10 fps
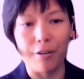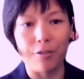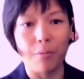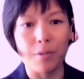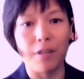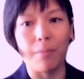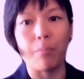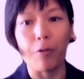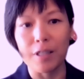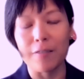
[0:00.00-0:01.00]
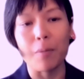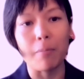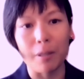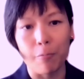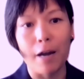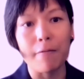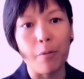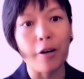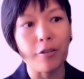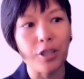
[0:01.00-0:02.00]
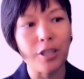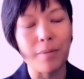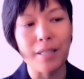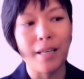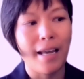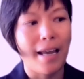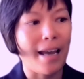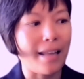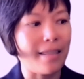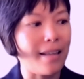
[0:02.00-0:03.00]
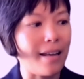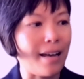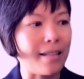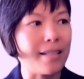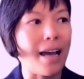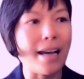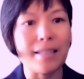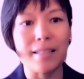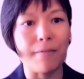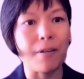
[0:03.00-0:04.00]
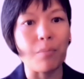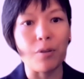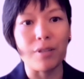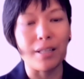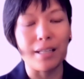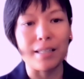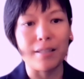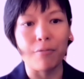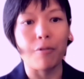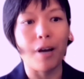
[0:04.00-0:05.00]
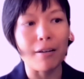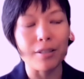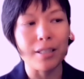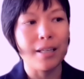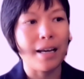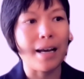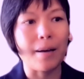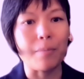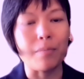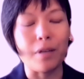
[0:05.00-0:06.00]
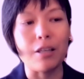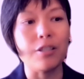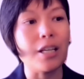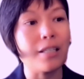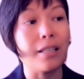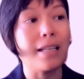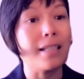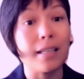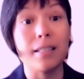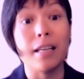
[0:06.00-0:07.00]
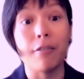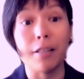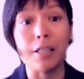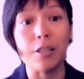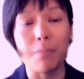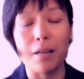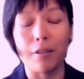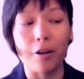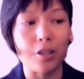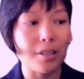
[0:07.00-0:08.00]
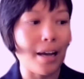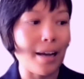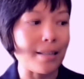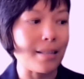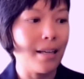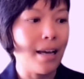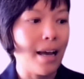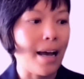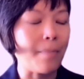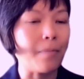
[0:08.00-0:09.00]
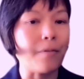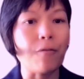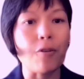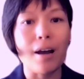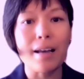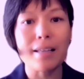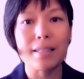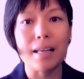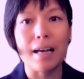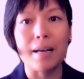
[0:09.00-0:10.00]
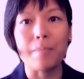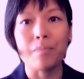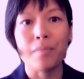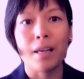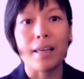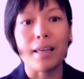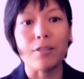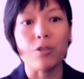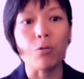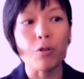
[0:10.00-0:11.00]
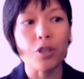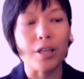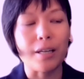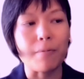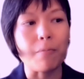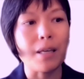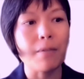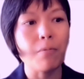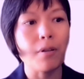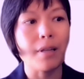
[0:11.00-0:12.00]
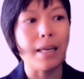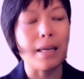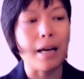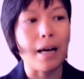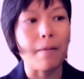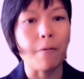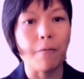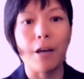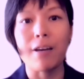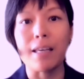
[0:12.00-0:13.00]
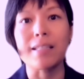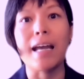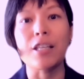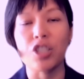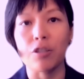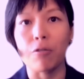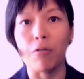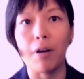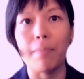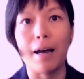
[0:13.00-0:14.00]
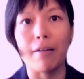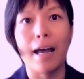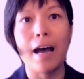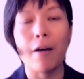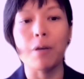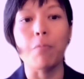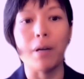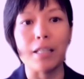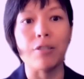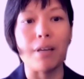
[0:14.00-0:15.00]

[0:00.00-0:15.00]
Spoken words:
in terms of the importance of public-private partnerships and the sizes of communities throughout. It doesn't necessarily need to be a large size. For us in Georgia, we really were very intentional about how we wanted to